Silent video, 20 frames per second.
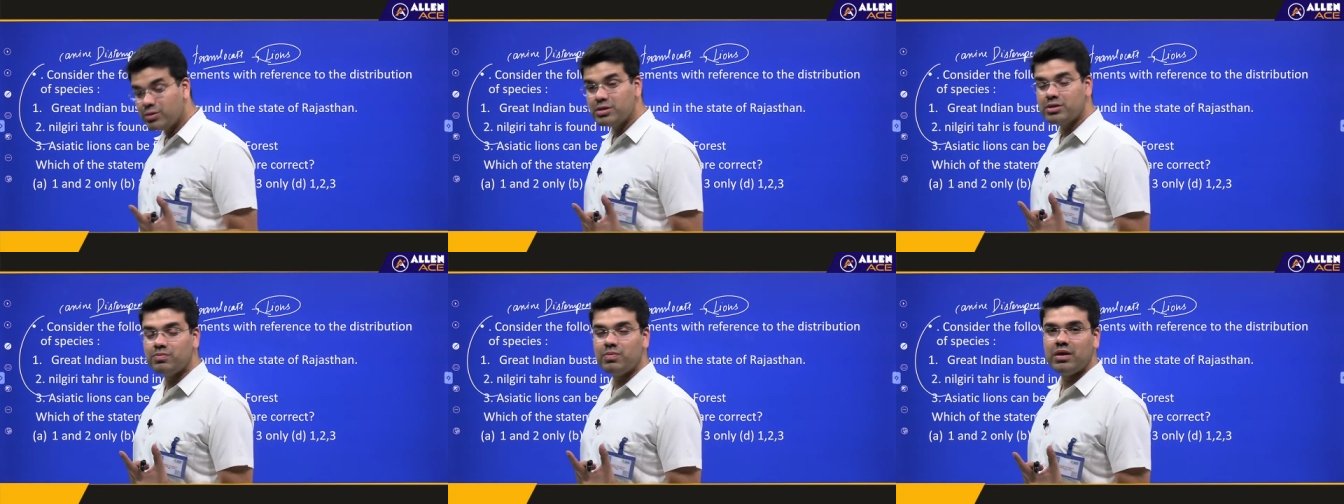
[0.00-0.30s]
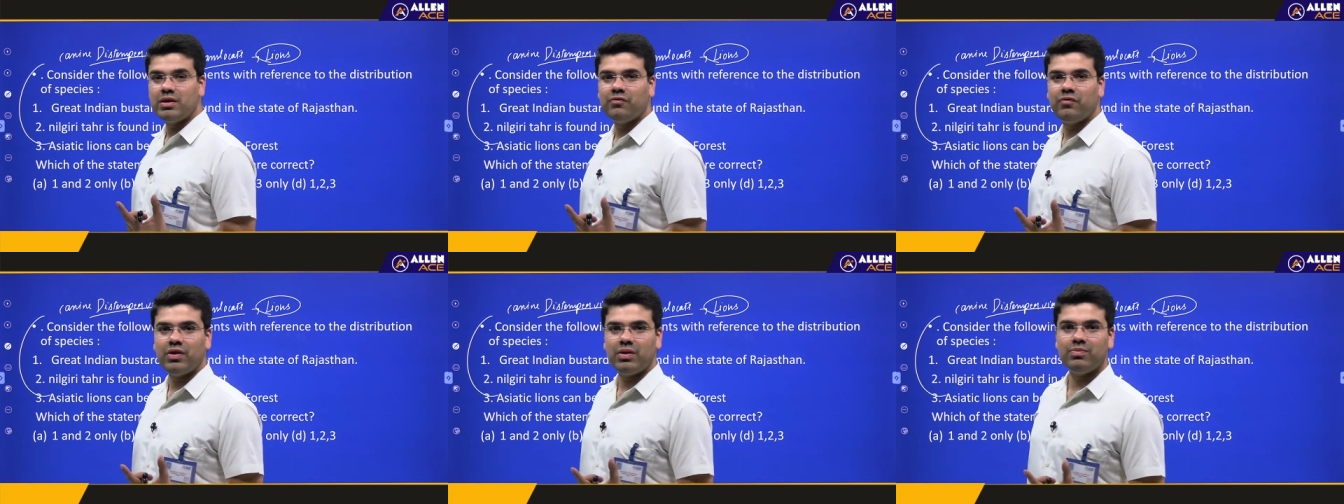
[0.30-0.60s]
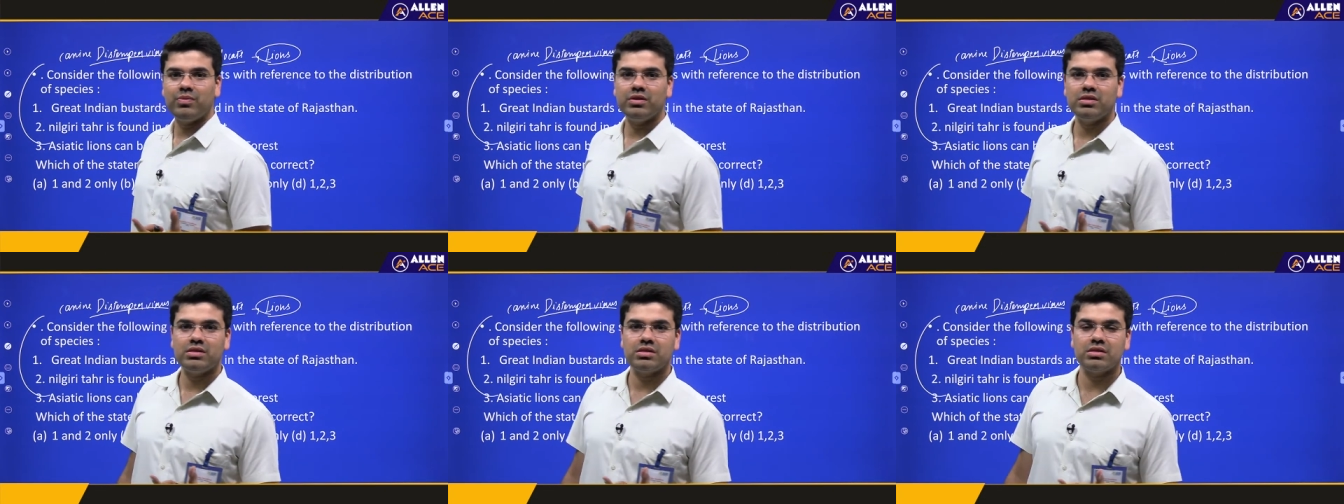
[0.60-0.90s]
is being
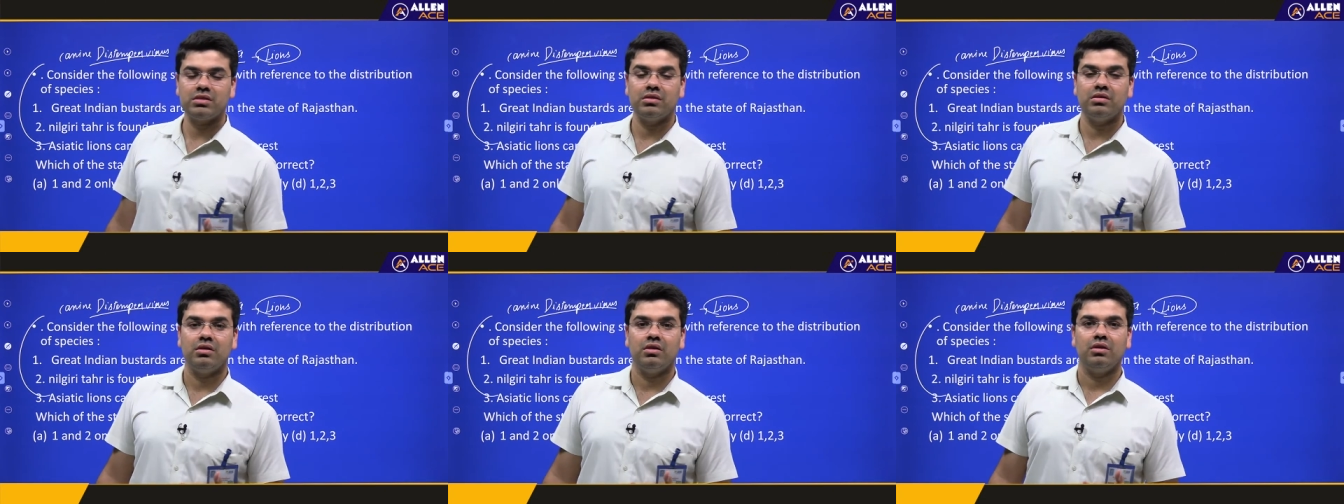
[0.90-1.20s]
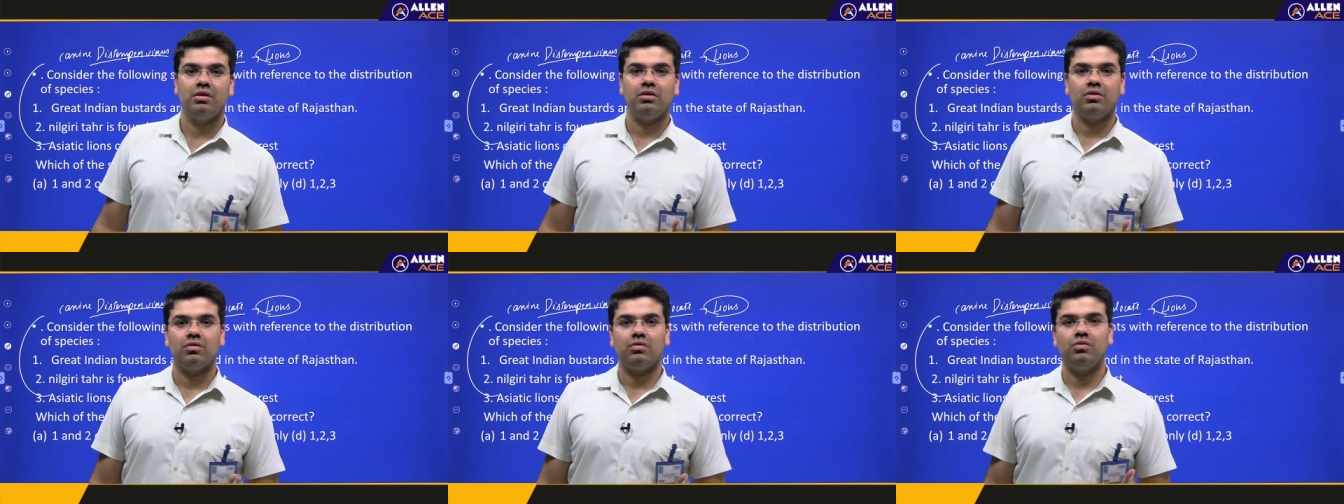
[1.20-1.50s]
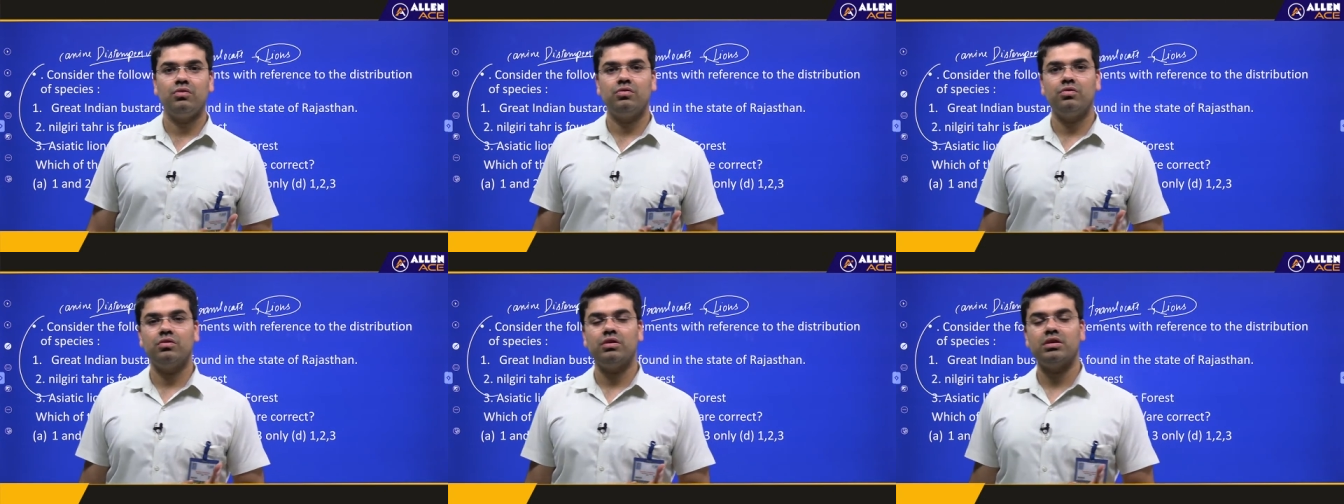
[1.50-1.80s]
famous?
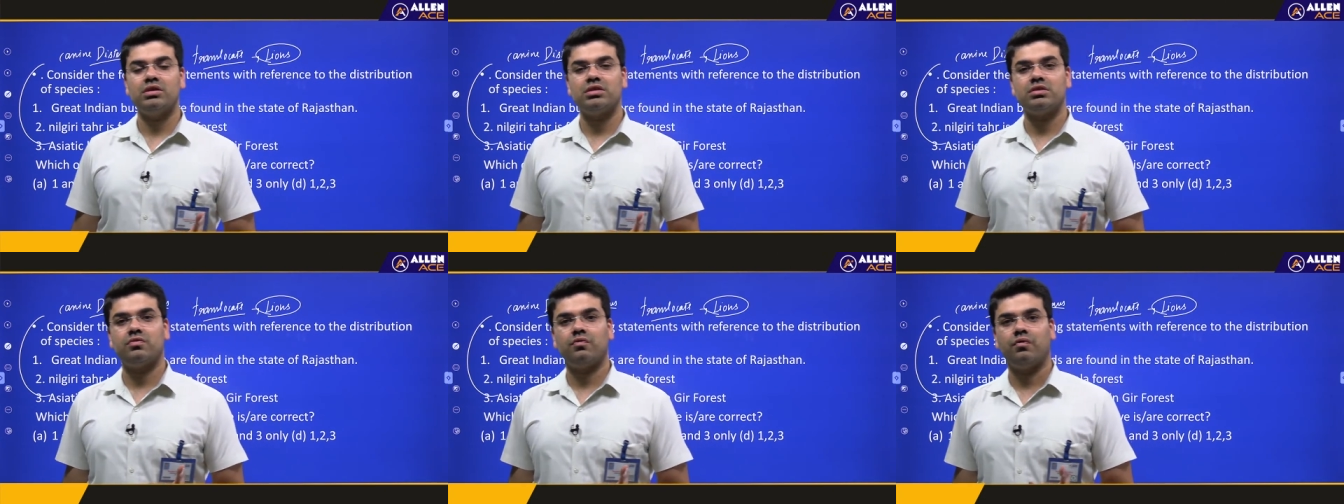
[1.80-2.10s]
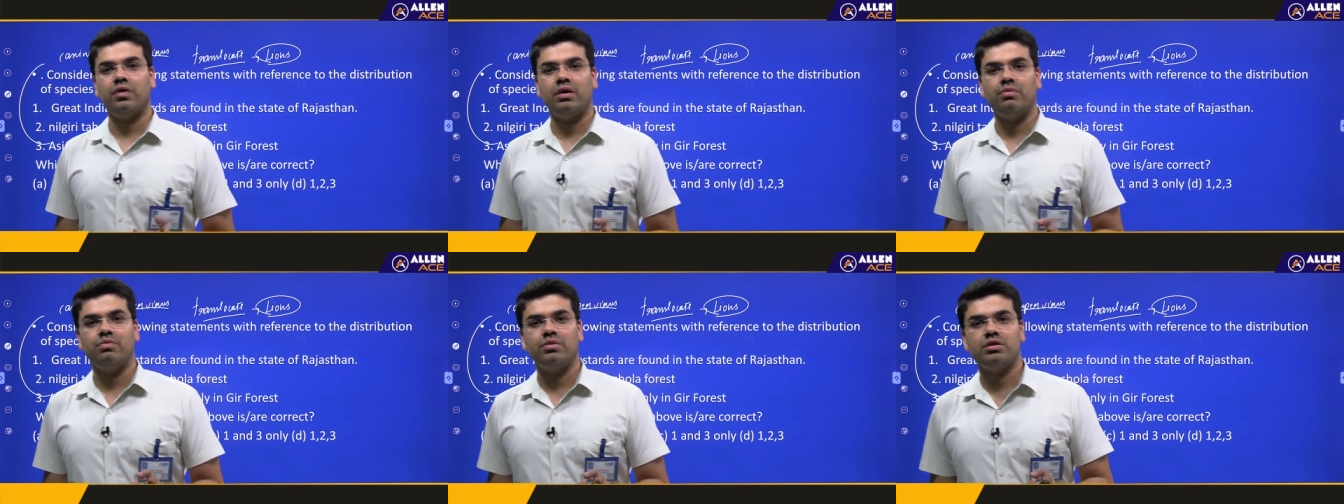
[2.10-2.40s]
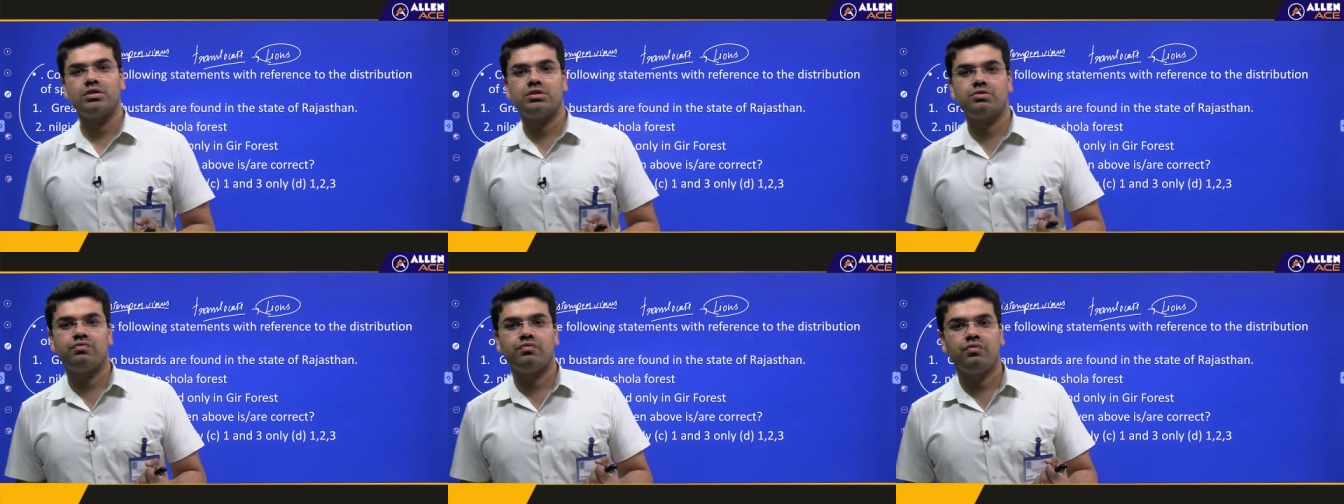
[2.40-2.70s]
Kuno is
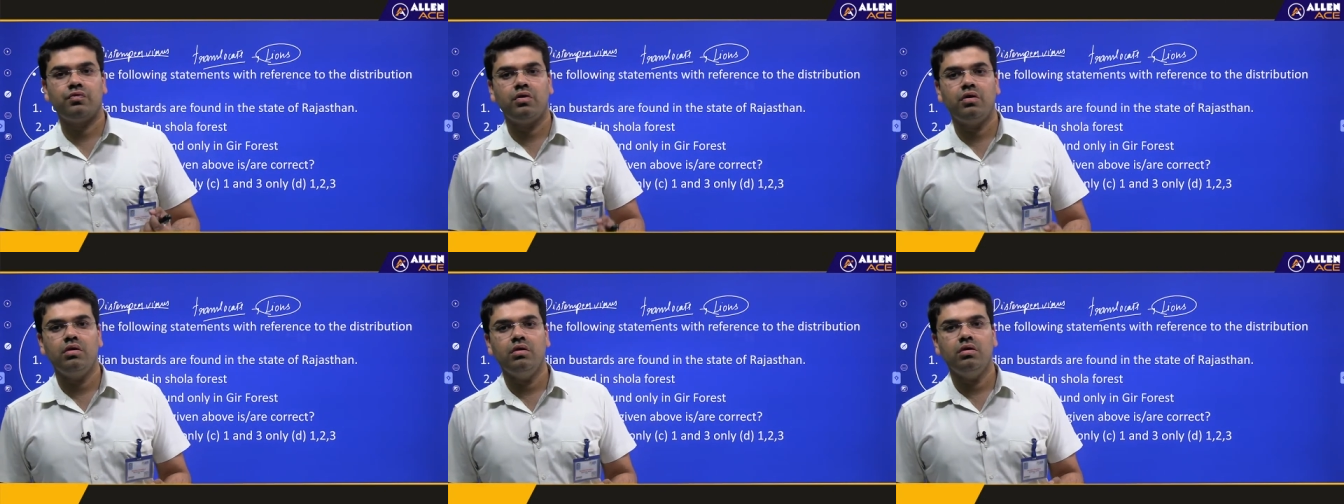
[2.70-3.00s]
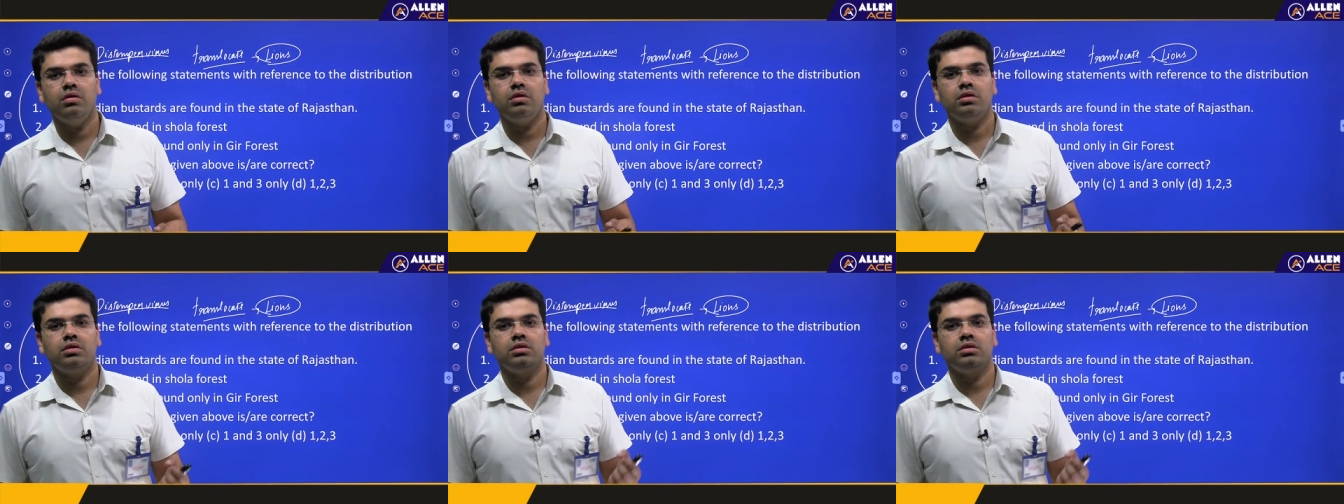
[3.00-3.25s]
famous for